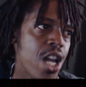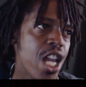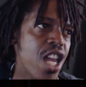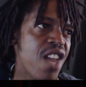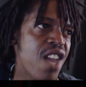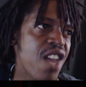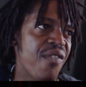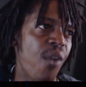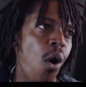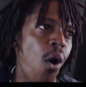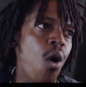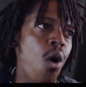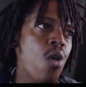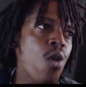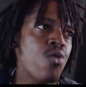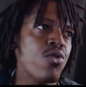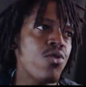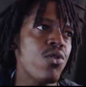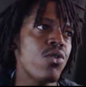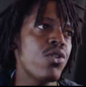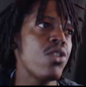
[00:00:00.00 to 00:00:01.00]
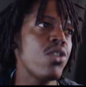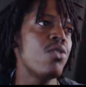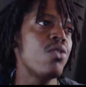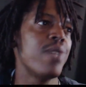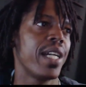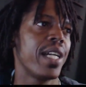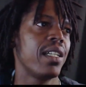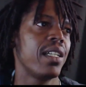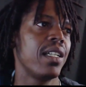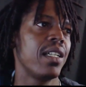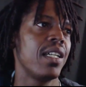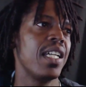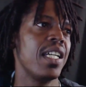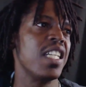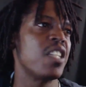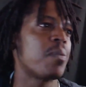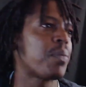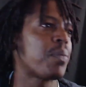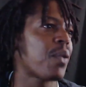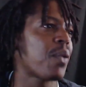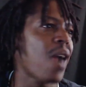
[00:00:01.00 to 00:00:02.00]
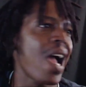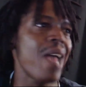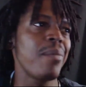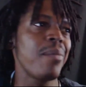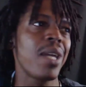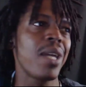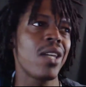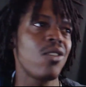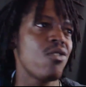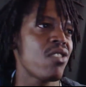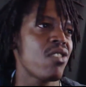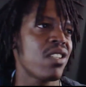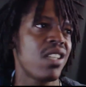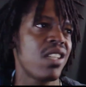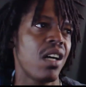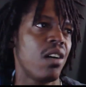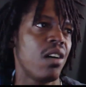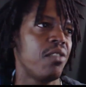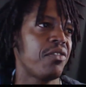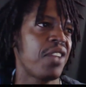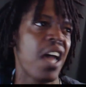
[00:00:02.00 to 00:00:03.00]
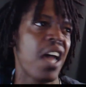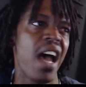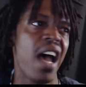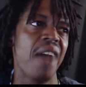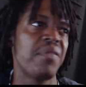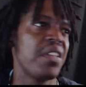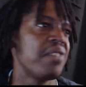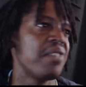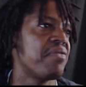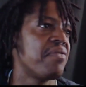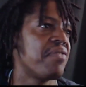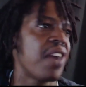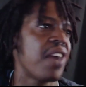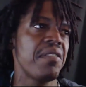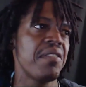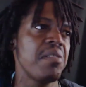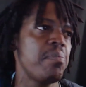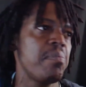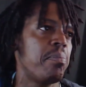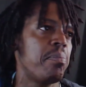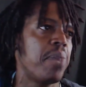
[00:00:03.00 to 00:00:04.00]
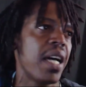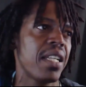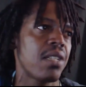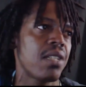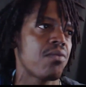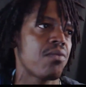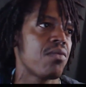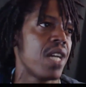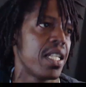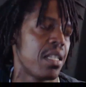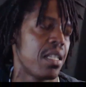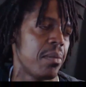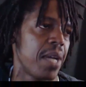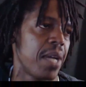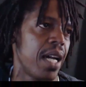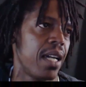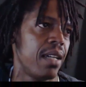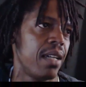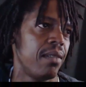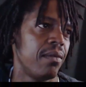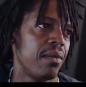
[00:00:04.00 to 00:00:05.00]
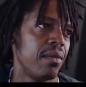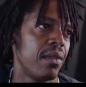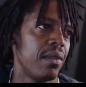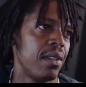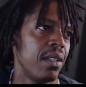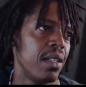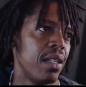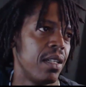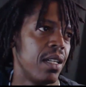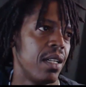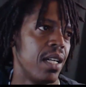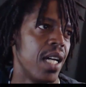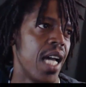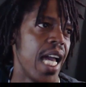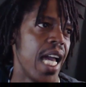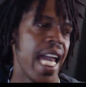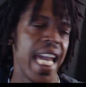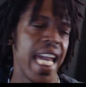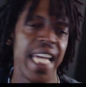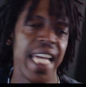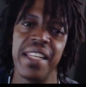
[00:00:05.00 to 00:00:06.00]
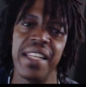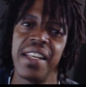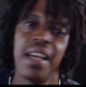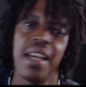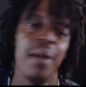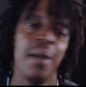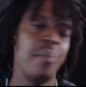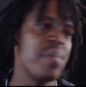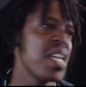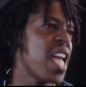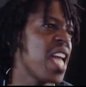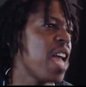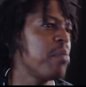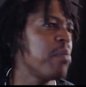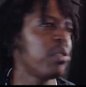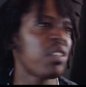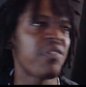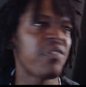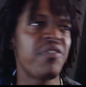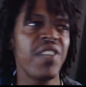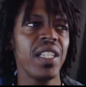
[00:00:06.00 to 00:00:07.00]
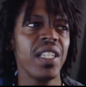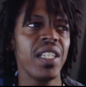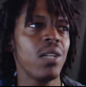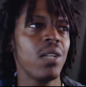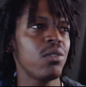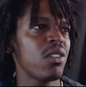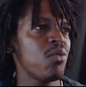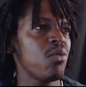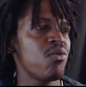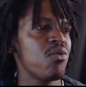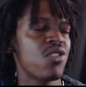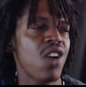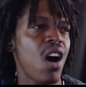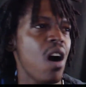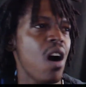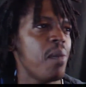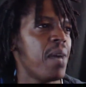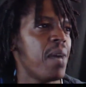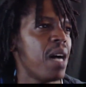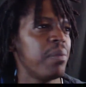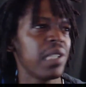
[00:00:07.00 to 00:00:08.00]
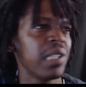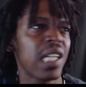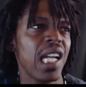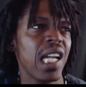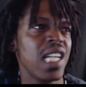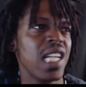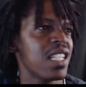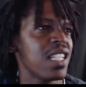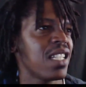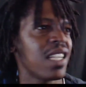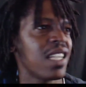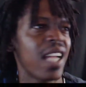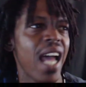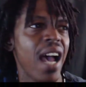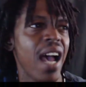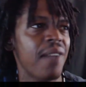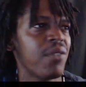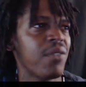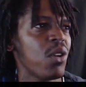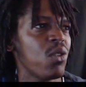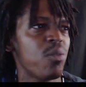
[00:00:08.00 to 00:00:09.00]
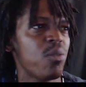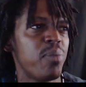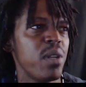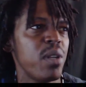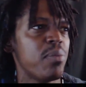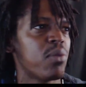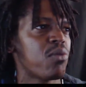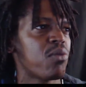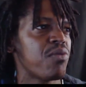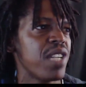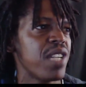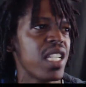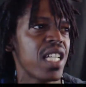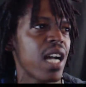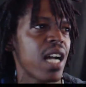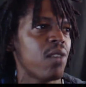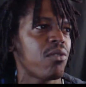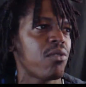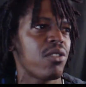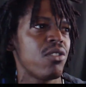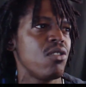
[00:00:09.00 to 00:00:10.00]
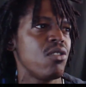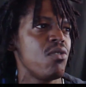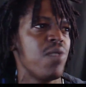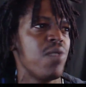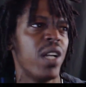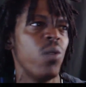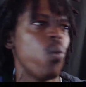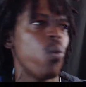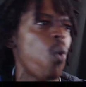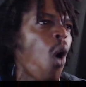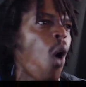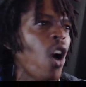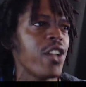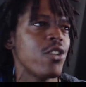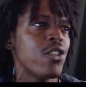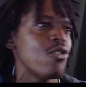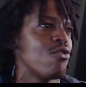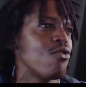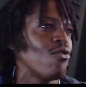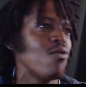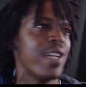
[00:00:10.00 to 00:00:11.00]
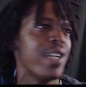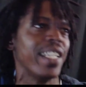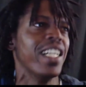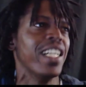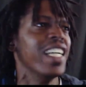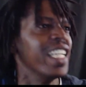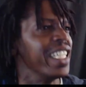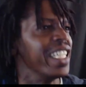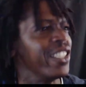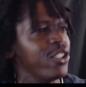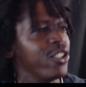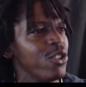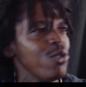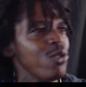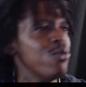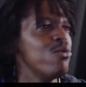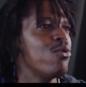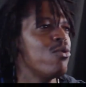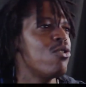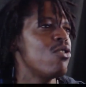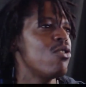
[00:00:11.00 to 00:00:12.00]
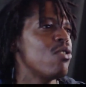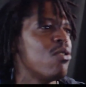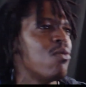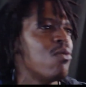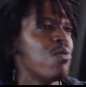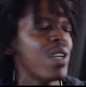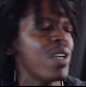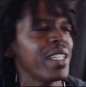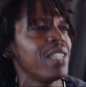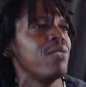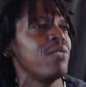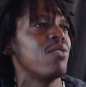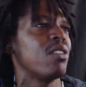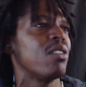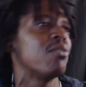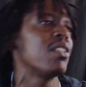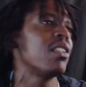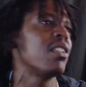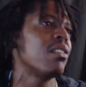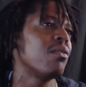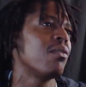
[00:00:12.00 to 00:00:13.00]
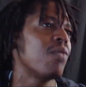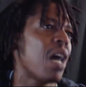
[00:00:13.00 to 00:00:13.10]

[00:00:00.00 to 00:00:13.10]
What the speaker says: If all you're doing is priming yourself to have the very best resume and be able to fill out those job applications and have those people reach out to you and want you and use you, what are you doing?